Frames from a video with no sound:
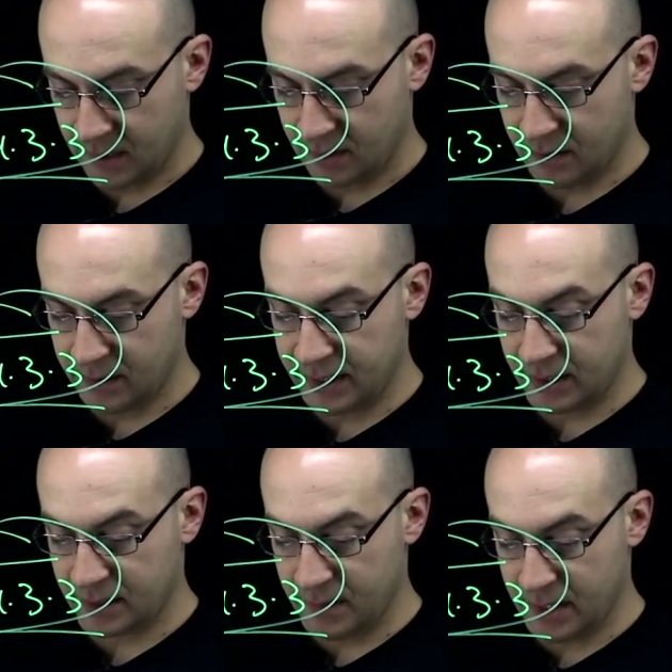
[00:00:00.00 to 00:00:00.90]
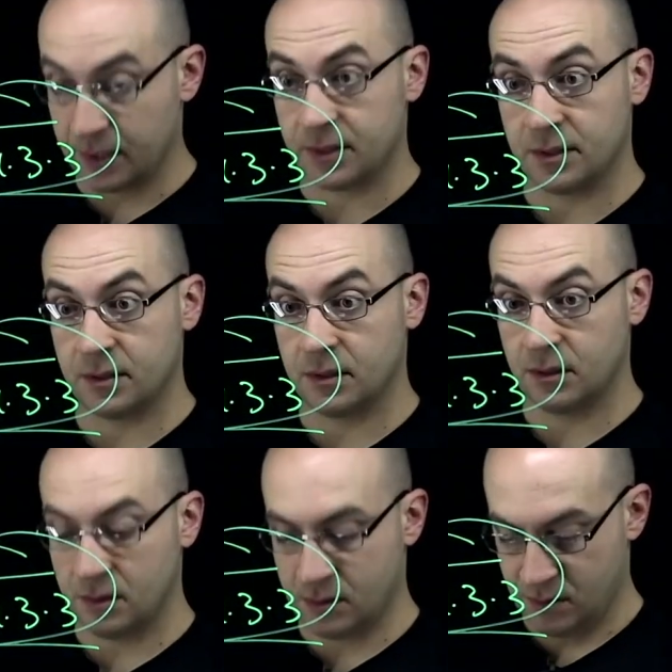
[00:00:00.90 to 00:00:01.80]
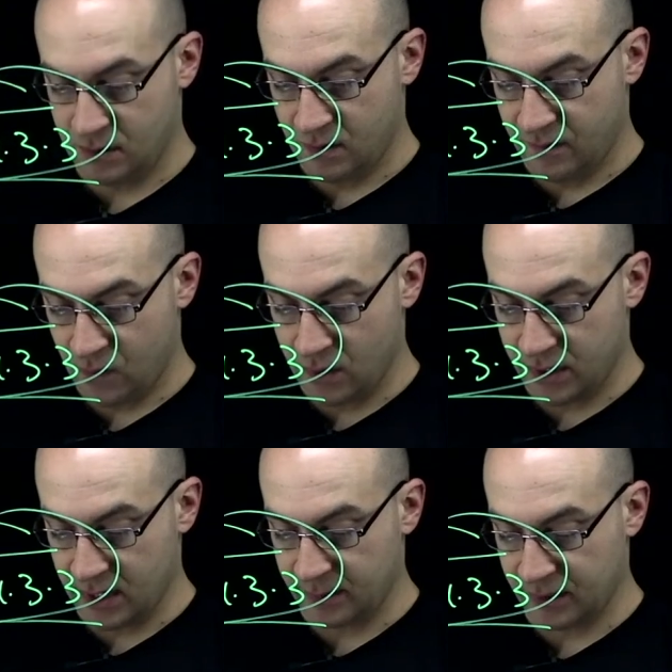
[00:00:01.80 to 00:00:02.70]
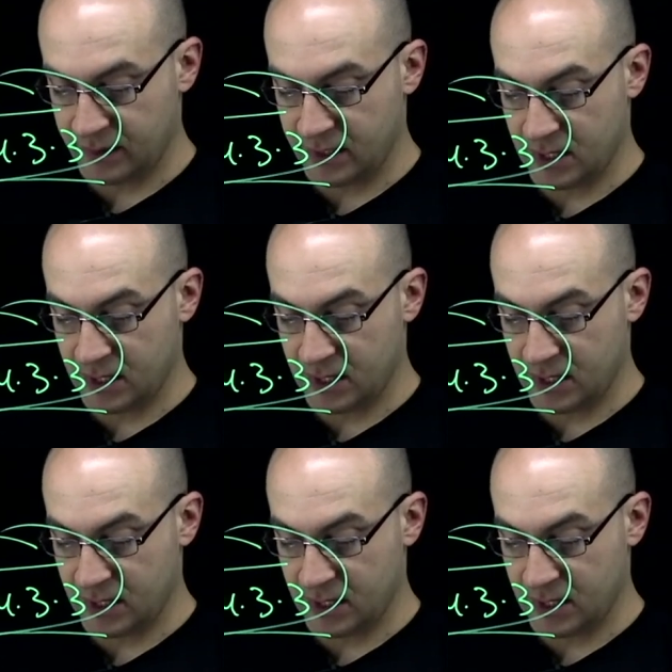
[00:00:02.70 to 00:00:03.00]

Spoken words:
36 minus 4 times 3